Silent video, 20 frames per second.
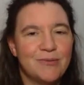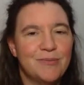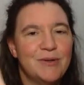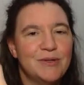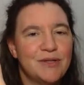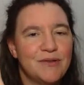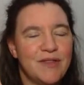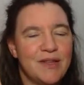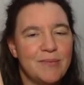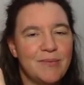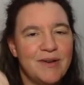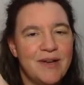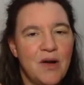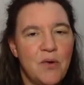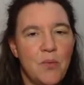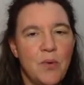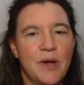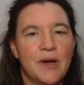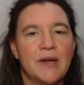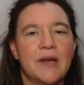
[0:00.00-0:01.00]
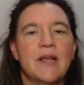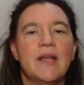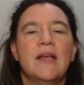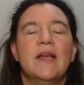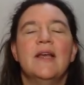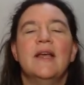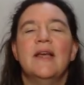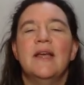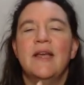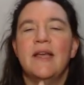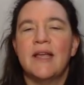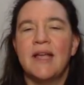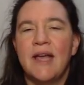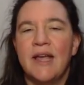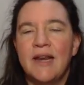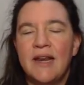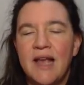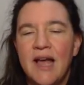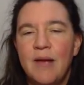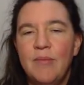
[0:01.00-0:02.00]
Both of them are 1.
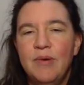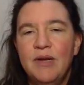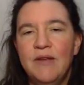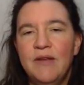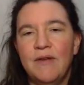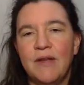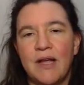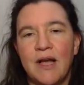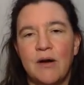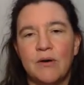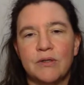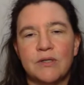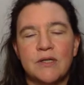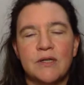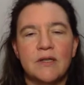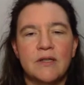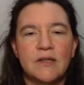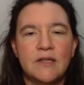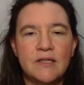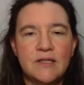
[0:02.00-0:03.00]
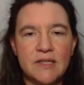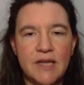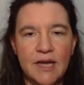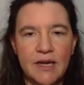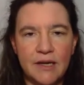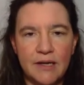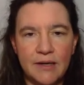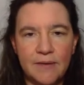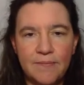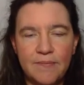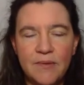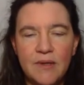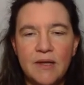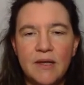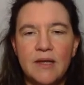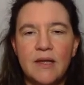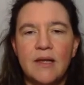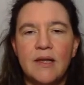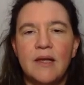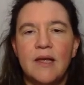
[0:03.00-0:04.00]
Again, I'm leaving out the scaling.
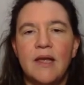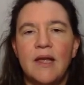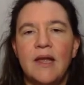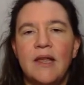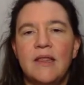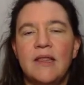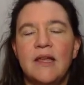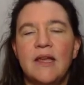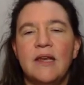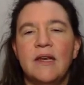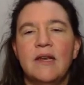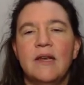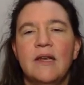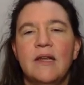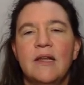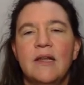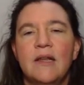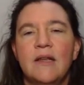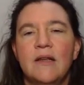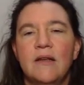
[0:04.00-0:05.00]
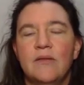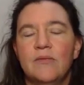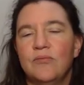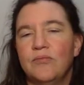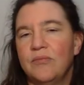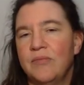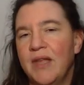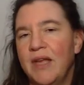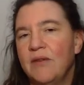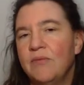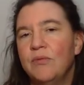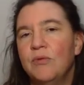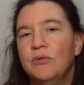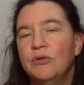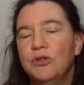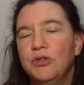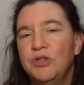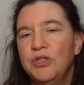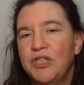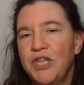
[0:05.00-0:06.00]
And then that
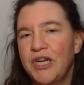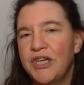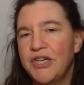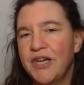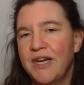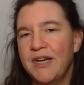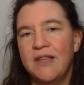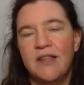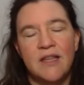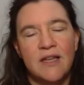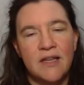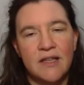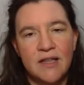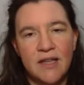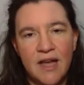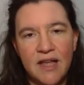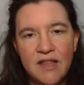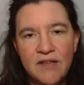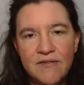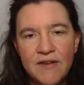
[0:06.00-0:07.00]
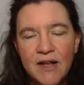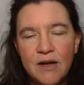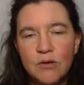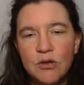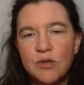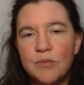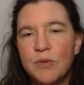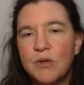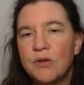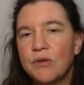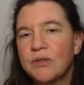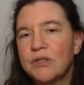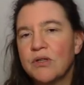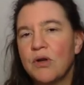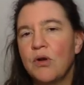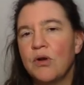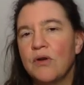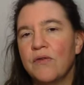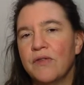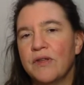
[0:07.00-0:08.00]
won't change anything in the other values because
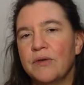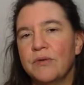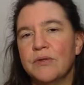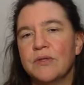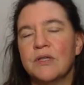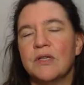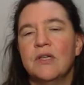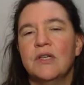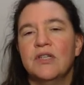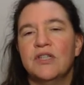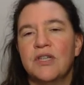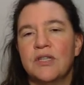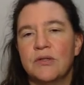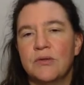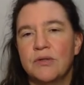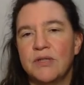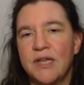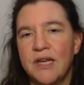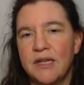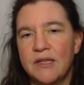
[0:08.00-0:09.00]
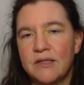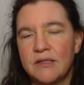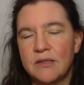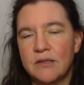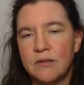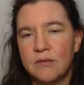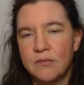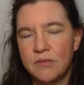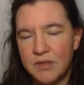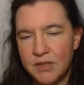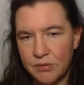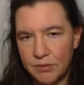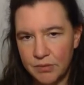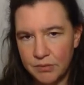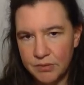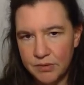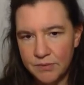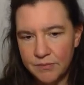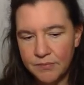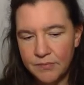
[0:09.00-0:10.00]
all of those just contains
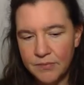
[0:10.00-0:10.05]
zeros.